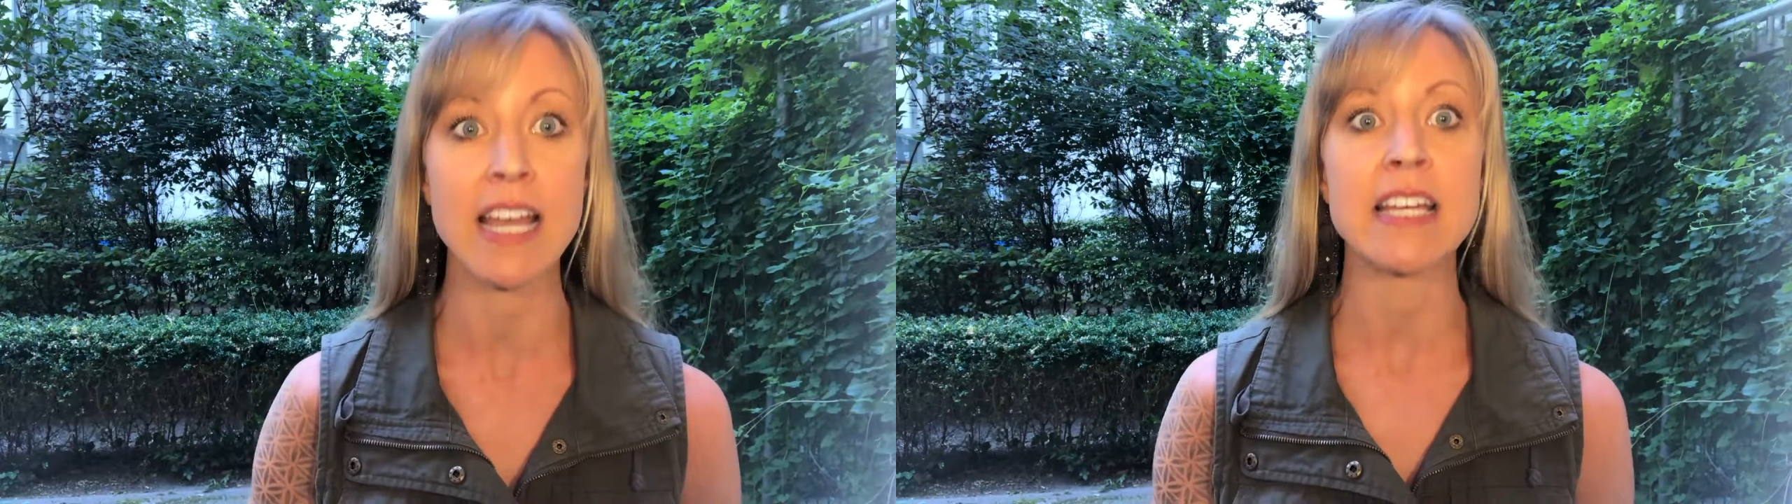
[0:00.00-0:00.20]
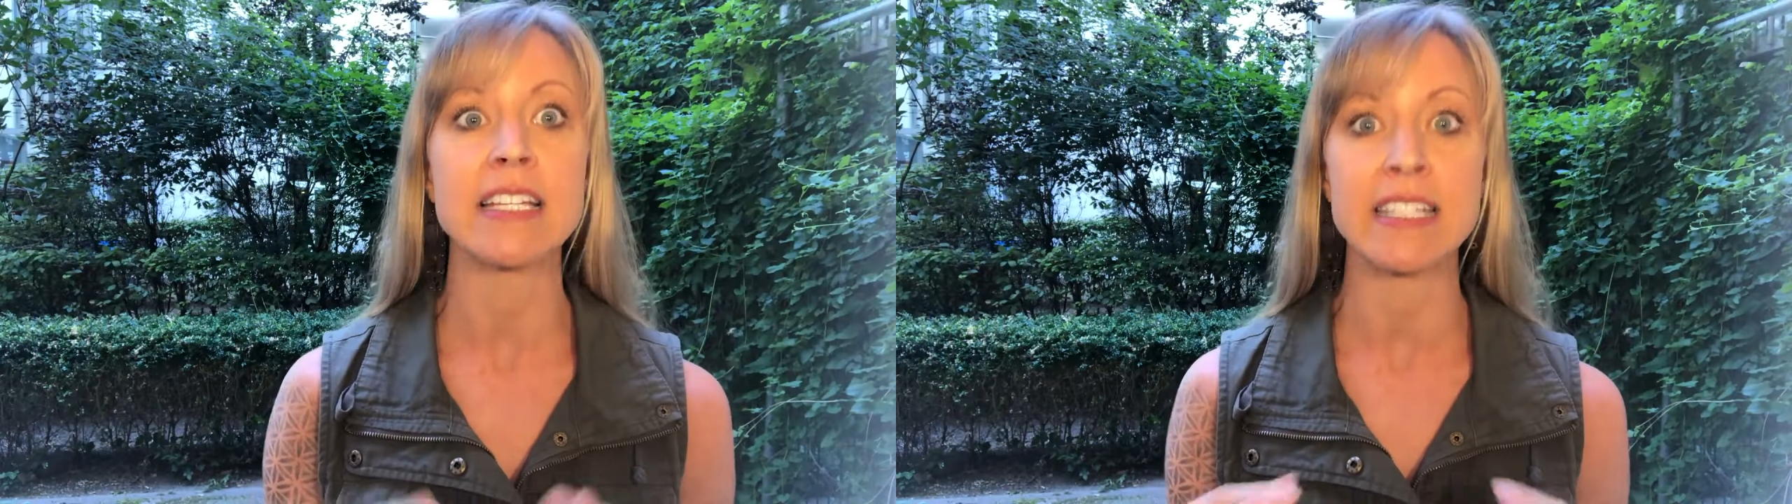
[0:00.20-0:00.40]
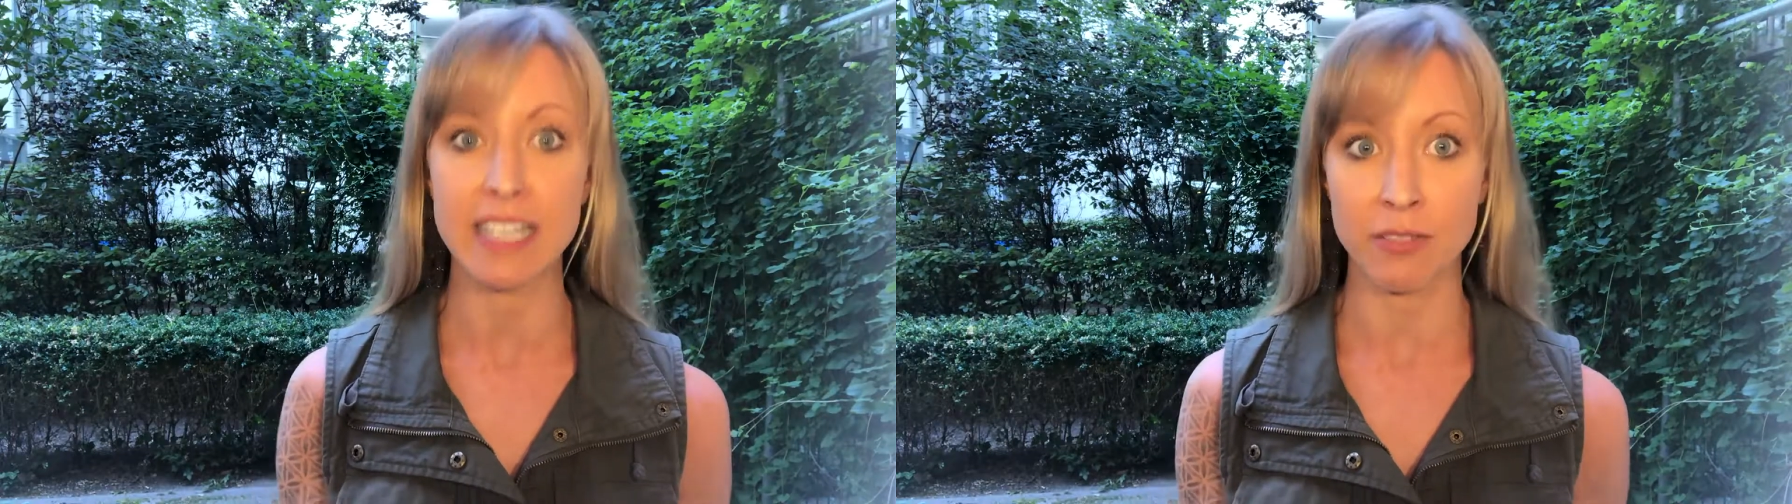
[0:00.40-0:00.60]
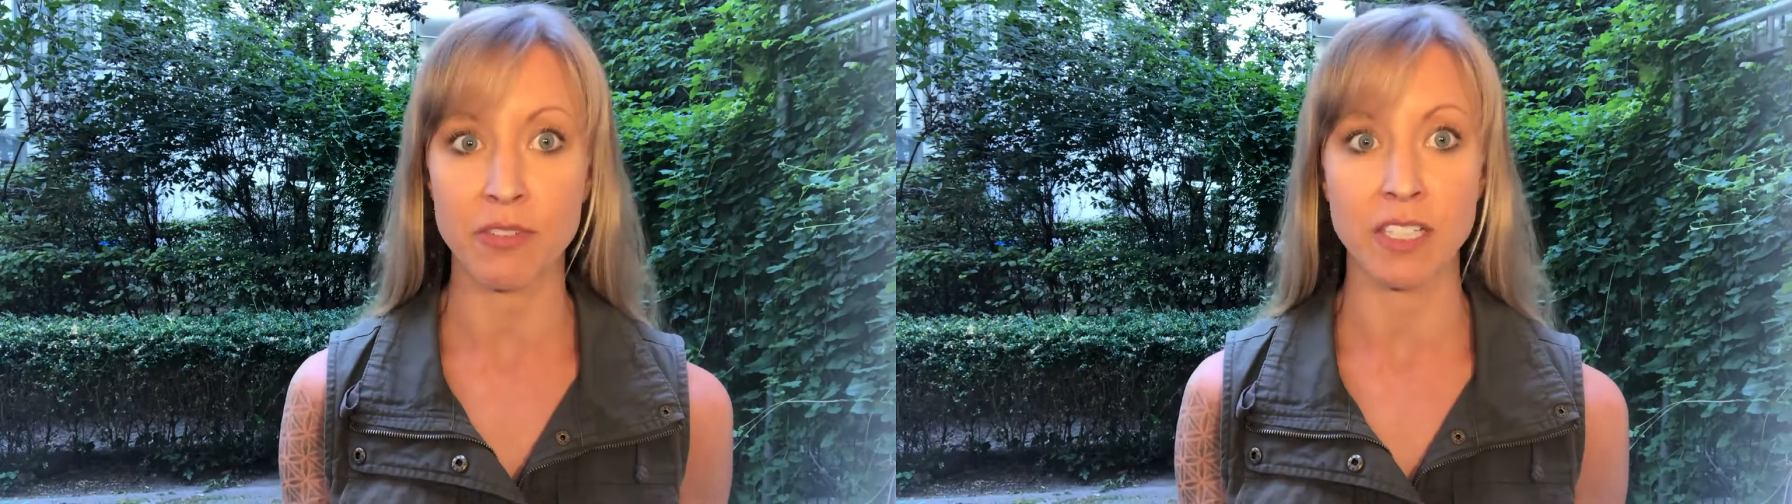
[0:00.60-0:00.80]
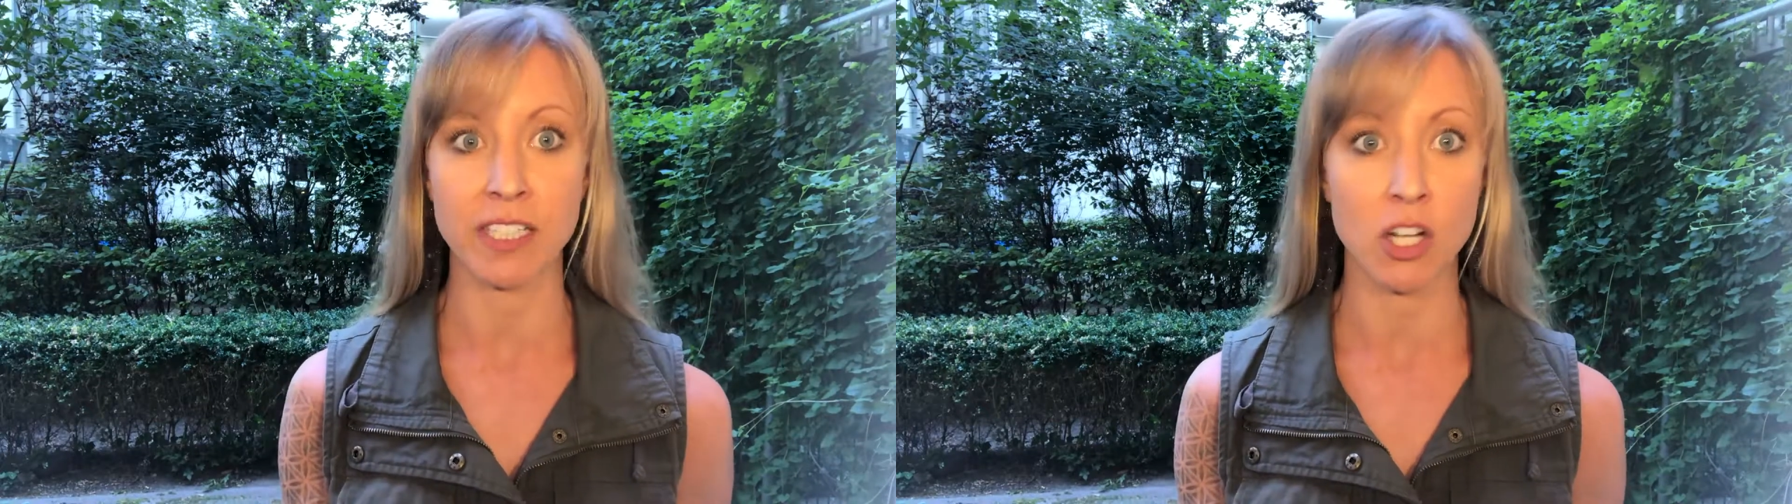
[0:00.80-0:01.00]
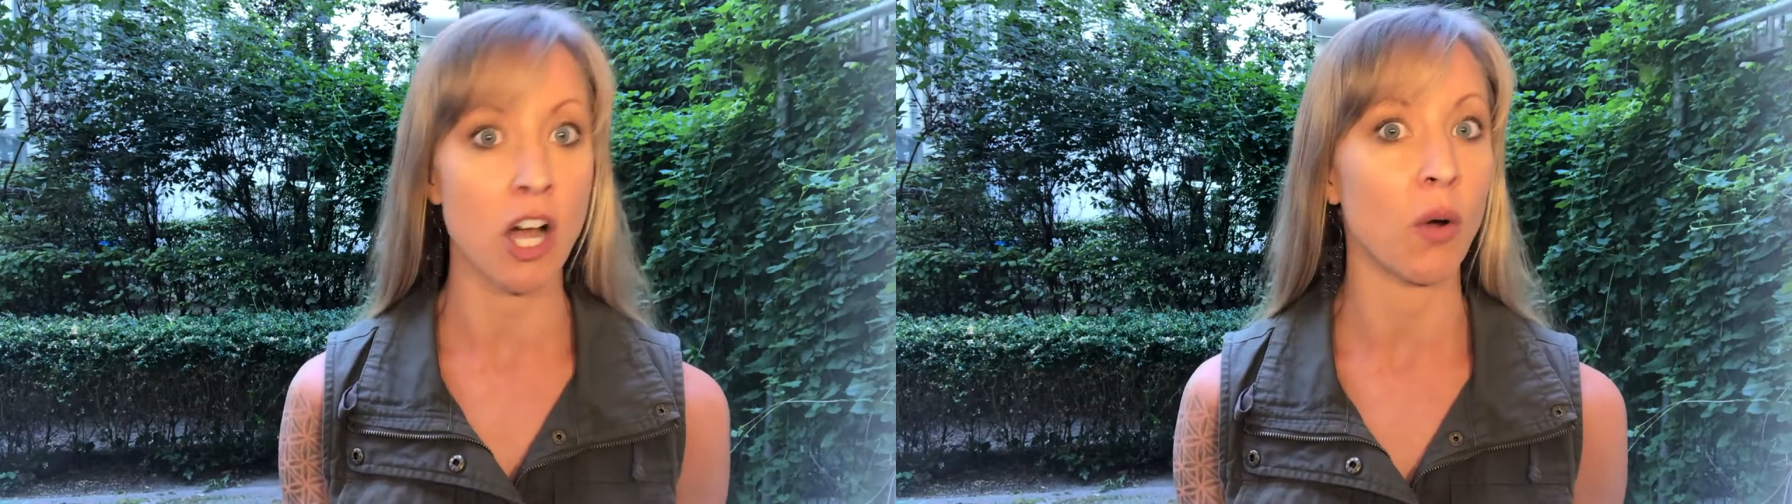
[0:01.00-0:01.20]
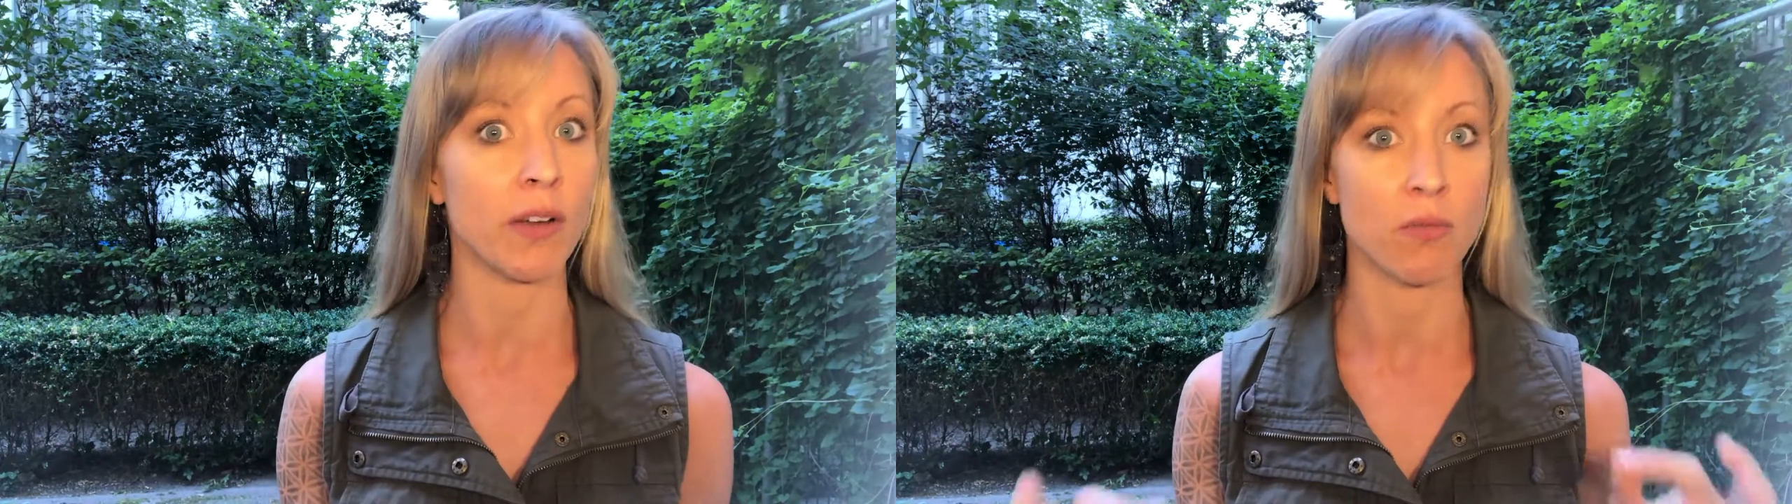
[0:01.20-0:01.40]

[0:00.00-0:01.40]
definitely go and